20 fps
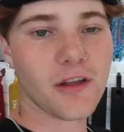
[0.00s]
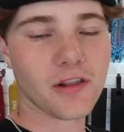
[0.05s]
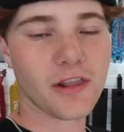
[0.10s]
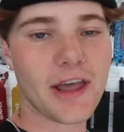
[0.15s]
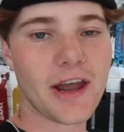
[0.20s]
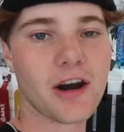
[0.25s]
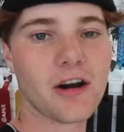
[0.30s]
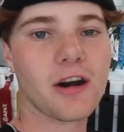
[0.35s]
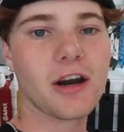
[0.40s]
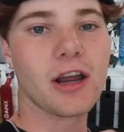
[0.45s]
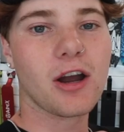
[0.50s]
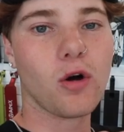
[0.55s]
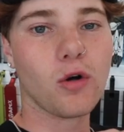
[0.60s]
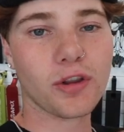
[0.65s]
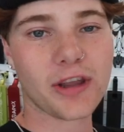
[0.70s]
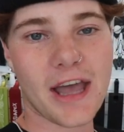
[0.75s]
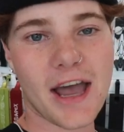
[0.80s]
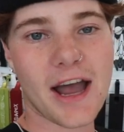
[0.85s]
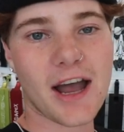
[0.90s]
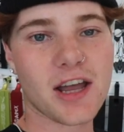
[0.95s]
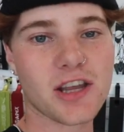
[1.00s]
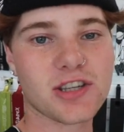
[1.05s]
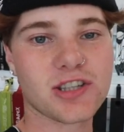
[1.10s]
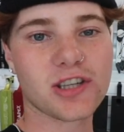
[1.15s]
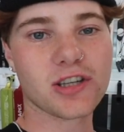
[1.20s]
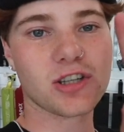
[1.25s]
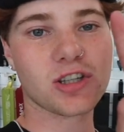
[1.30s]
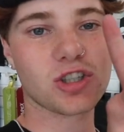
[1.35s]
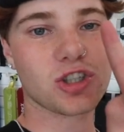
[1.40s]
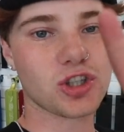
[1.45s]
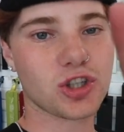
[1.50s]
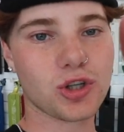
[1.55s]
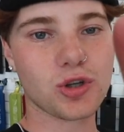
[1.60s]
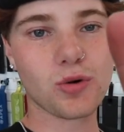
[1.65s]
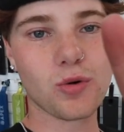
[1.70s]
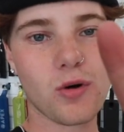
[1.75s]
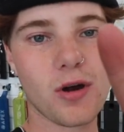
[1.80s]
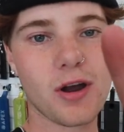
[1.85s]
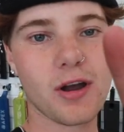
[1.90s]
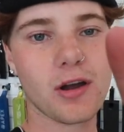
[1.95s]
The Lair only has
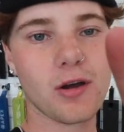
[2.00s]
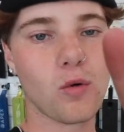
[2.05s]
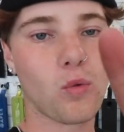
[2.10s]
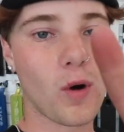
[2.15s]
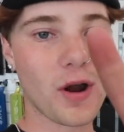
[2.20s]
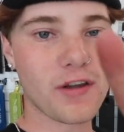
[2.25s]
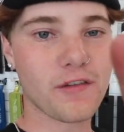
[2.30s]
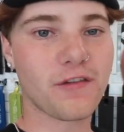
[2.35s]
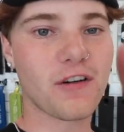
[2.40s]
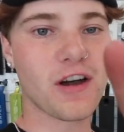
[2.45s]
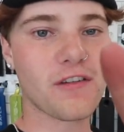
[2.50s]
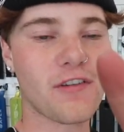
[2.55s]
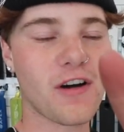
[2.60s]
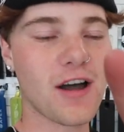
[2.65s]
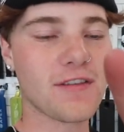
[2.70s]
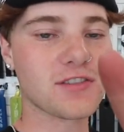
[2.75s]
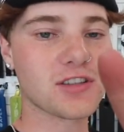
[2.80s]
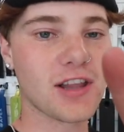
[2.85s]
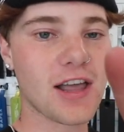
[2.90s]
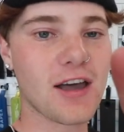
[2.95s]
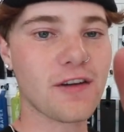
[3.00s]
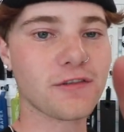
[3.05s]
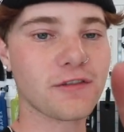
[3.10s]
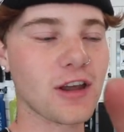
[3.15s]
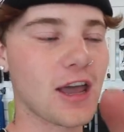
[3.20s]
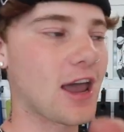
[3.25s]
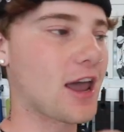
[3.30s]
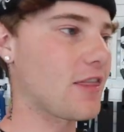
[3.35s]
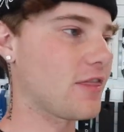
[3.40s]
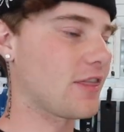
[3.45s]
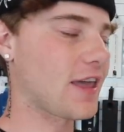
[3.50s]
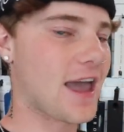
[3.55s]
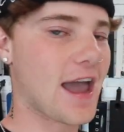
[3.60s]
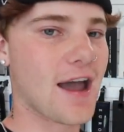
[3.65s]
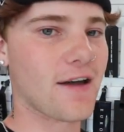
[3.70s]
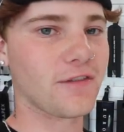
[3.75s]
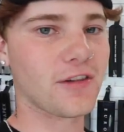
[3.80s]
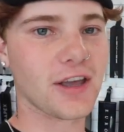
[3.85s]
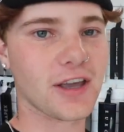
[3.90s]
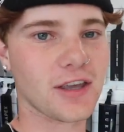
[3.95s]
two white 5.5s left, and they
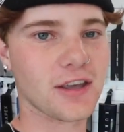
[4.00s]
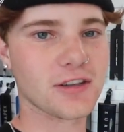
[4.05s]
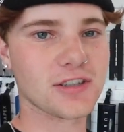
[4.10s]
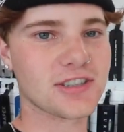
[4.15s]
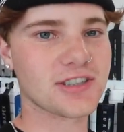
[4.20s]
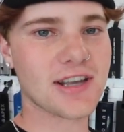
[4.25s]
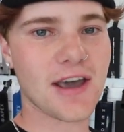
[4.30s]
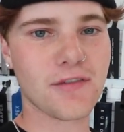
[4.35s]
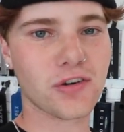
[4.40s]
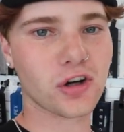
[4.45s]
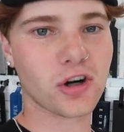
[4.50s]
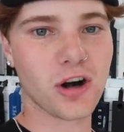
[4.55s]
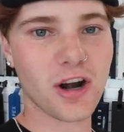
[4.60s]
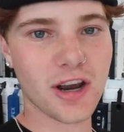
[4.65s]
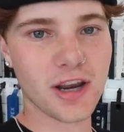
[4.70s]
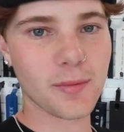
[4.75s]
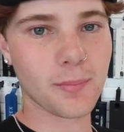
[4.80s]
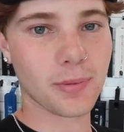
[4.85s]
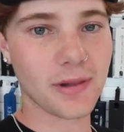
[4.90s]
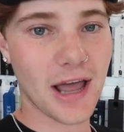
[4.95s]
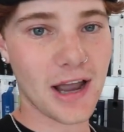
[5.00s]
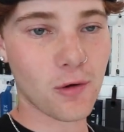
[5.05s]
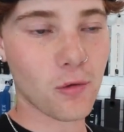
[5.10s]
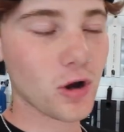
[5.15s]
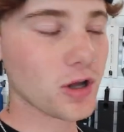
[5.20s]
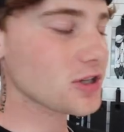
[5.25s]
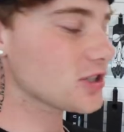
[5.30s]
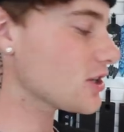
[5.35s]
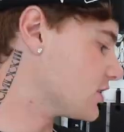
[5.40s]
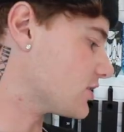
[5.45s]
have like seven or eight black ones.